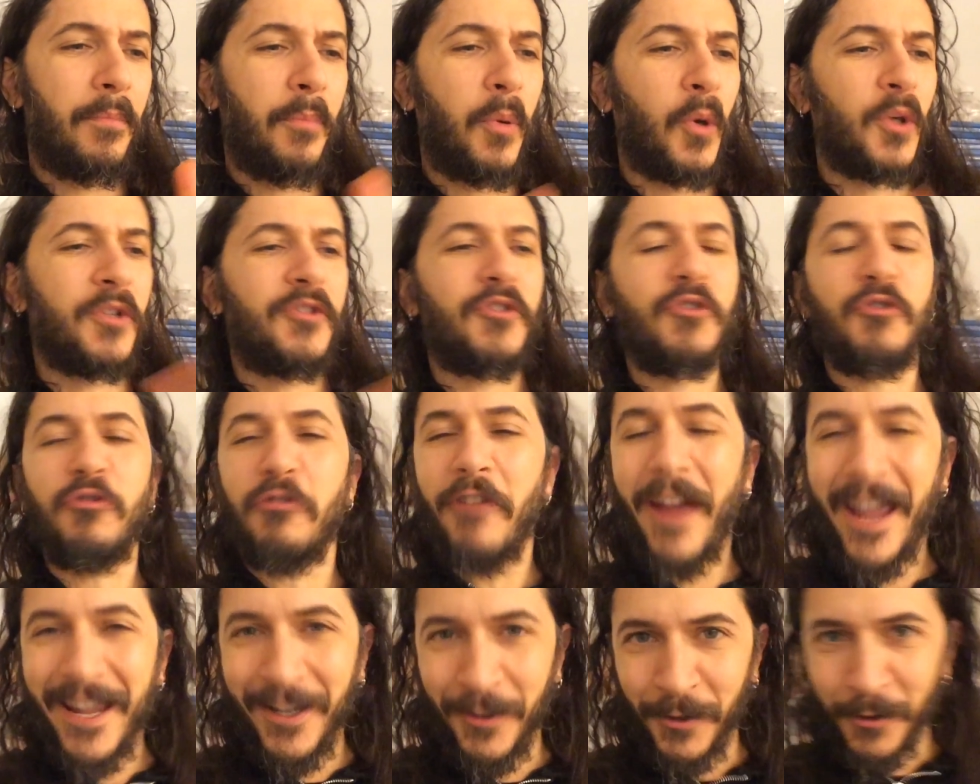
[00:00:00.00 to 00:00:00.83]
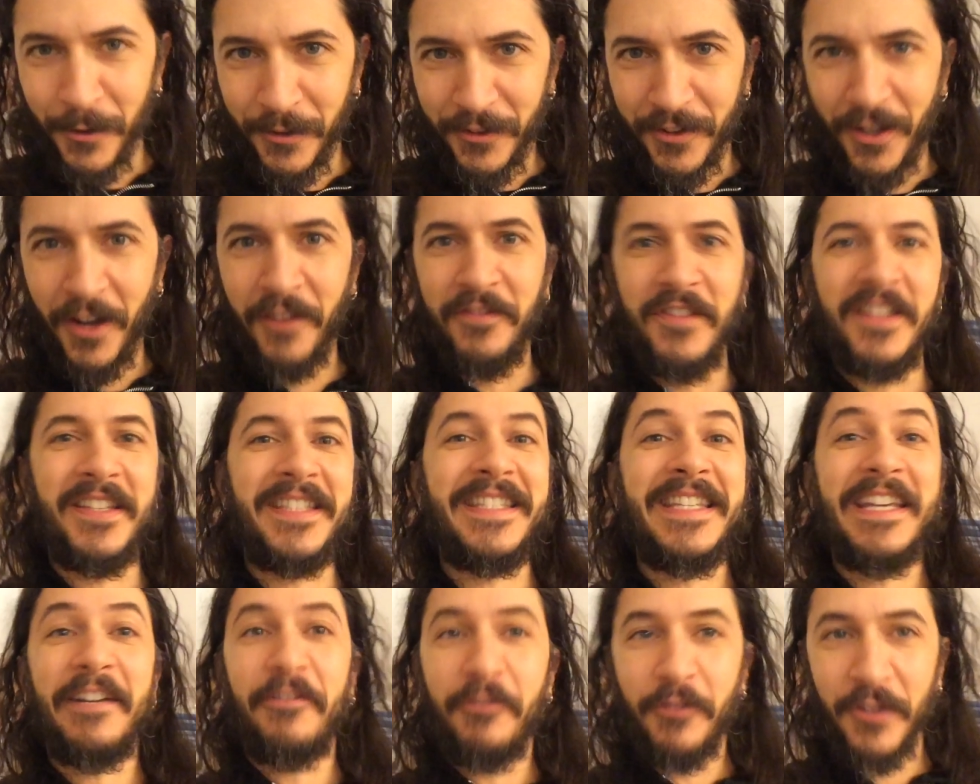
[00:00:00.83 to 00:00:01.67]
portrayals of the
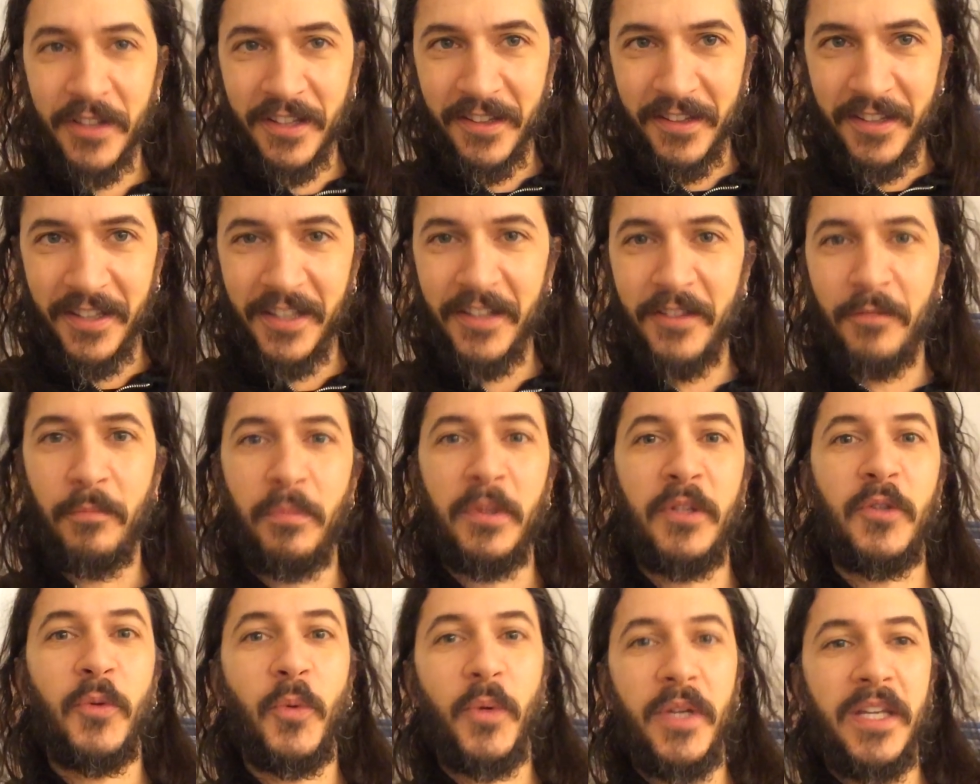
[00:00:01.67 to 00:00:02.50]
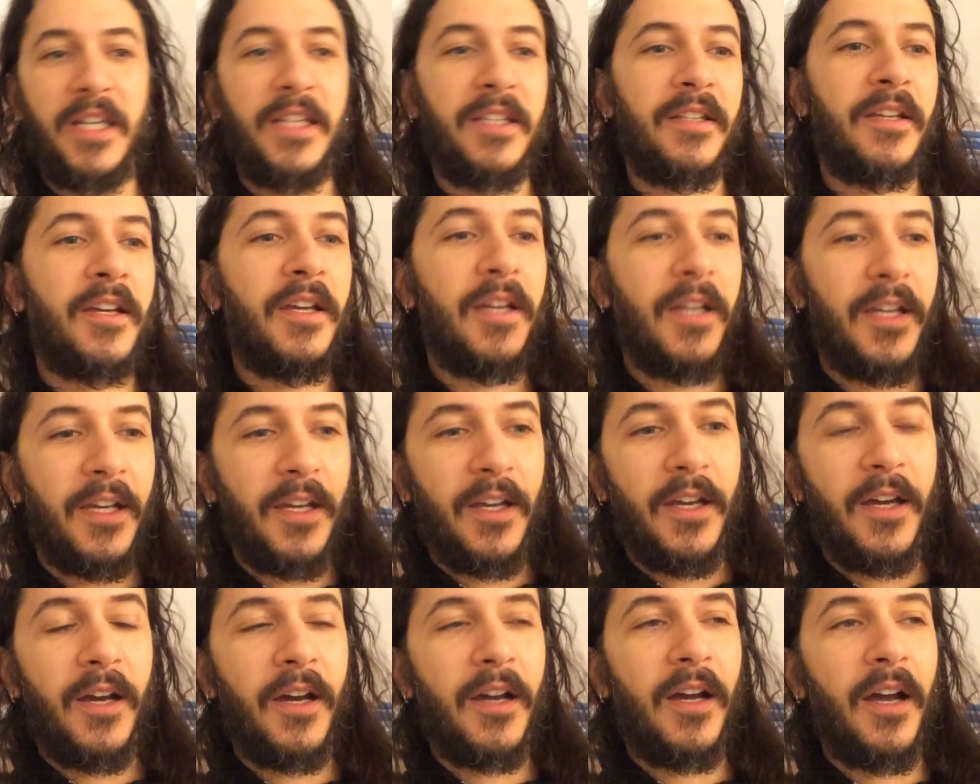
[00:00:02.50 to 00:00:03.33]
differences between
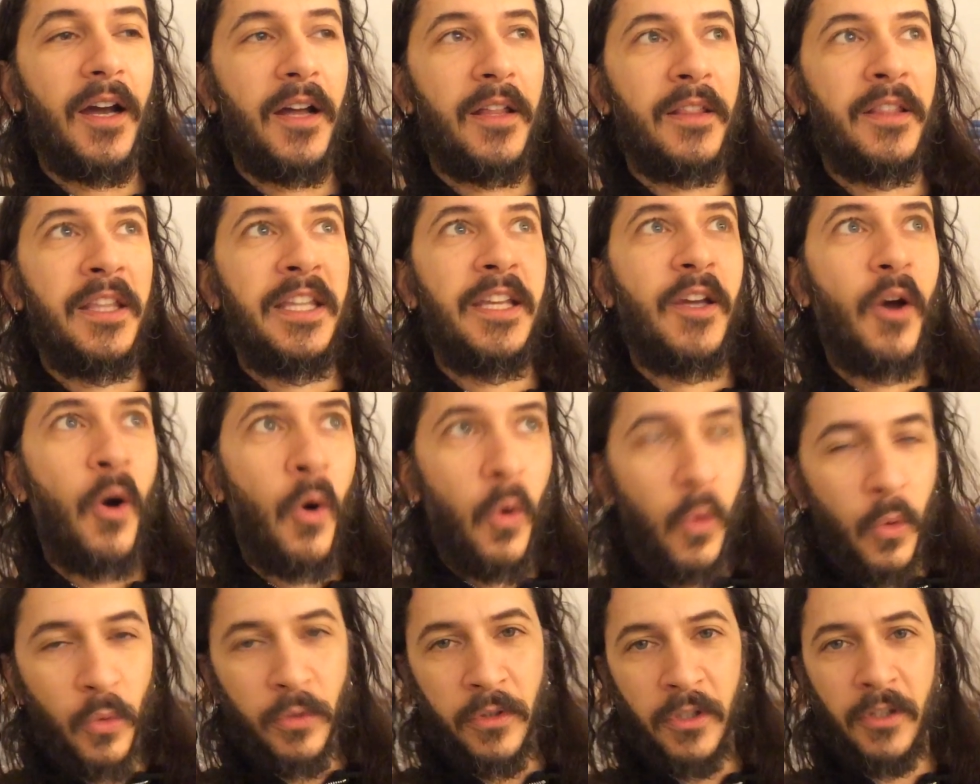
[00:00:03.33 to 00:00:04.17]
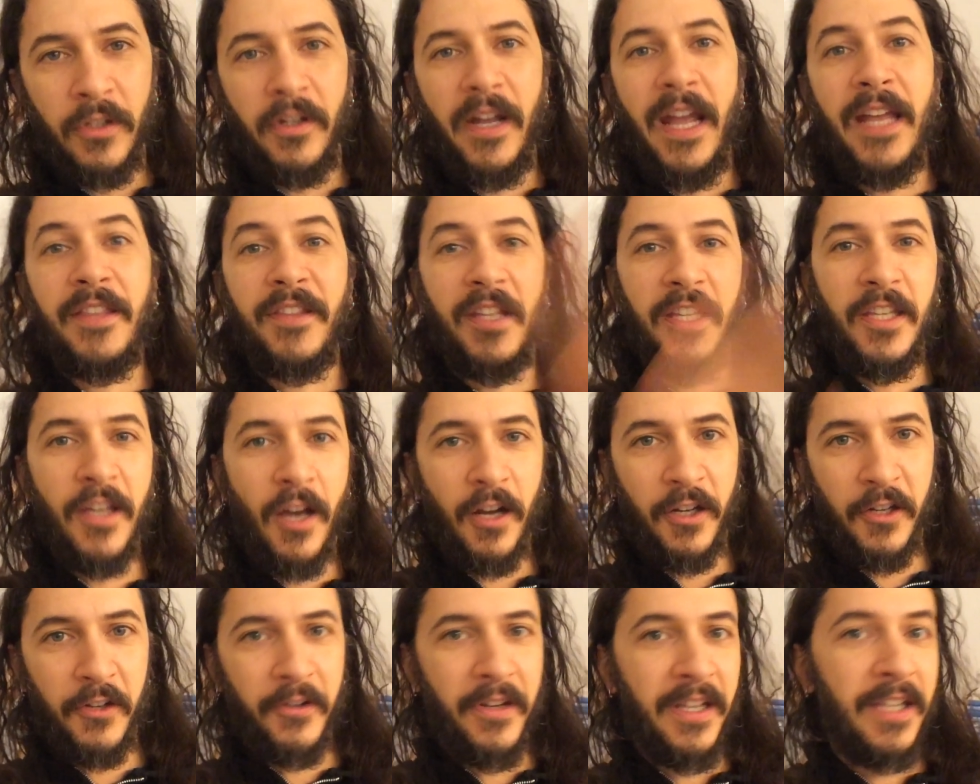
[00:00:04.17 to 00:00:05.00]
the older and the
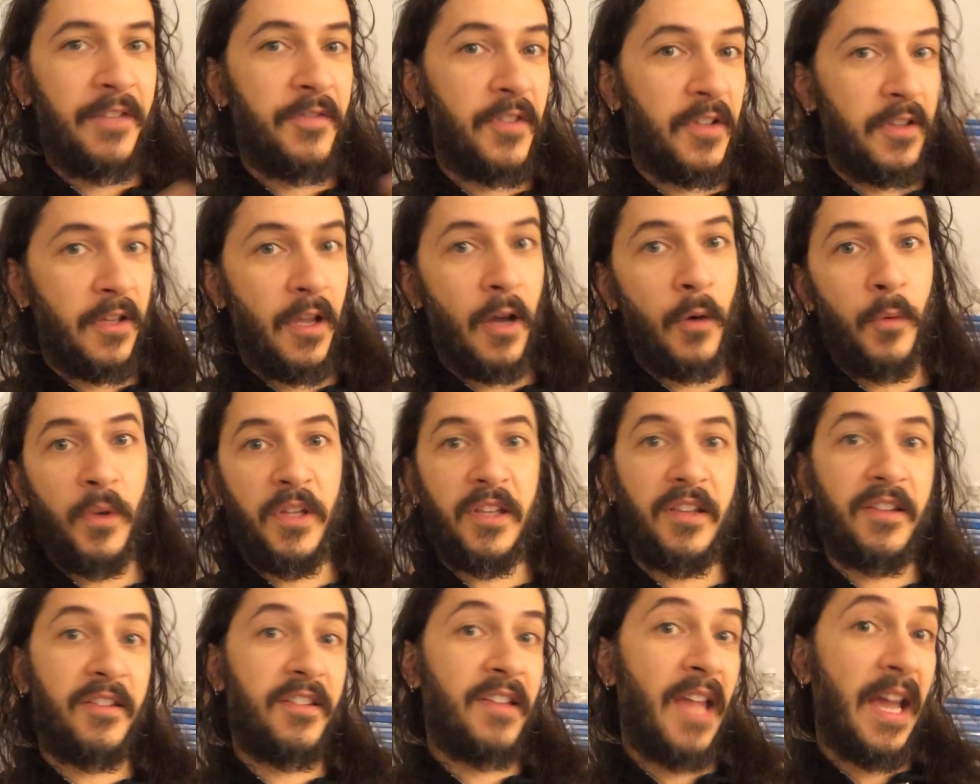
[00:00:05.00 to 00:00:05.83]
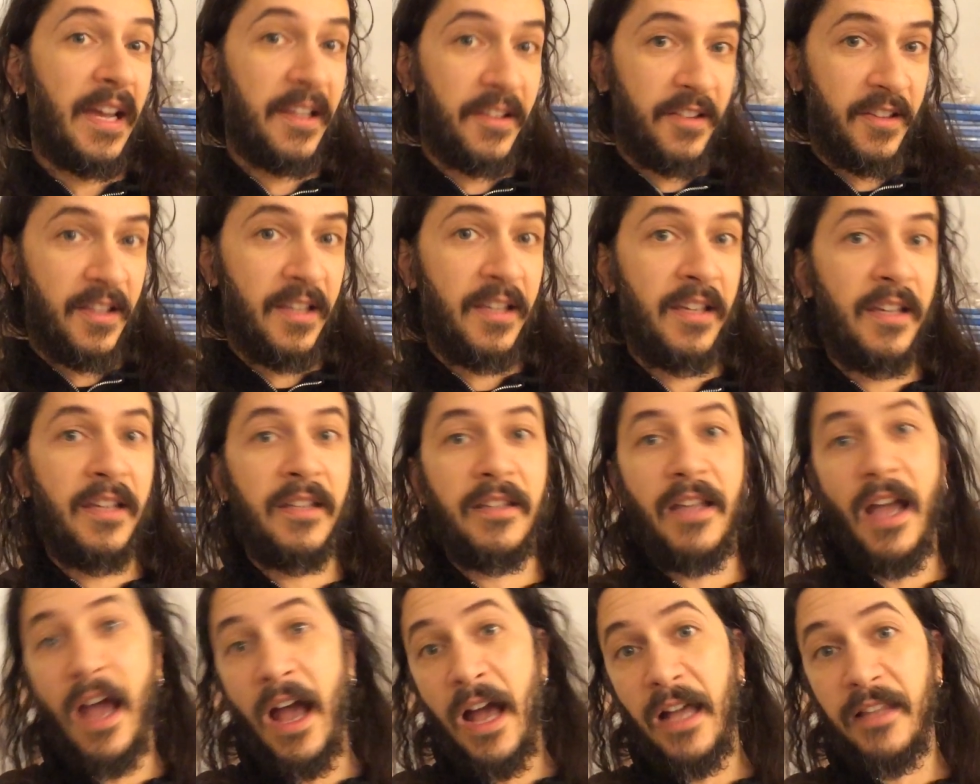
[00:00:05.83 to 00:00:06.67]
younger. Even though it's sexy
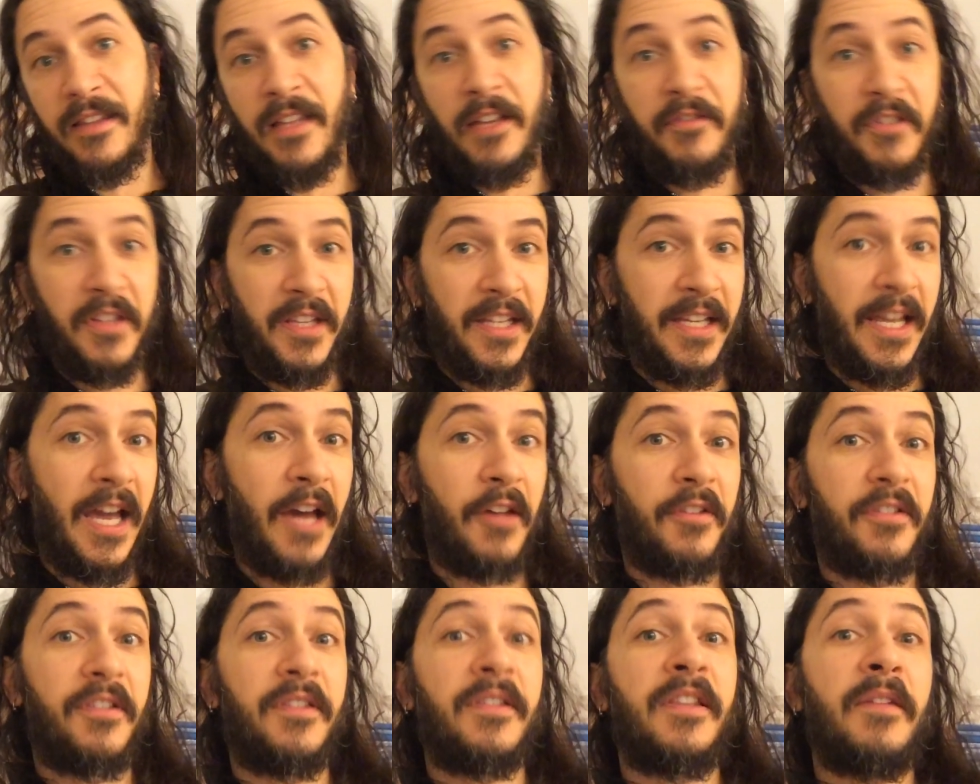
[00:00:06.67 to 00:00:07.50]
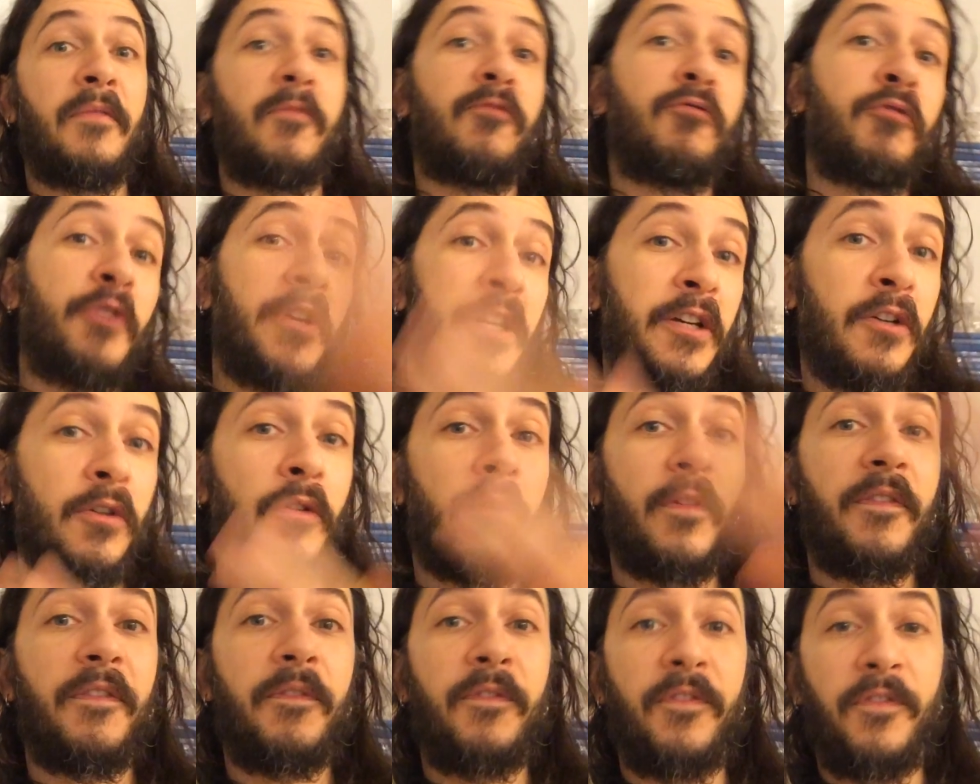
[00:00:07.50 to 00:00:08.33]
and hot and everything else, the
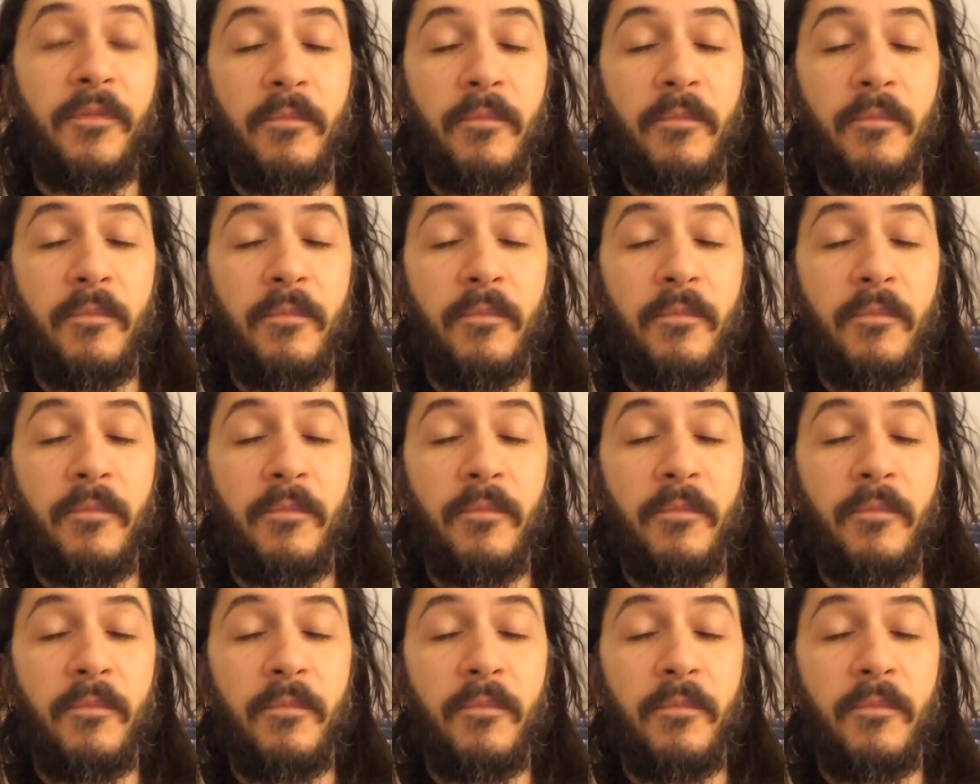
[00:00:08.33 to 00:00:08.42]
real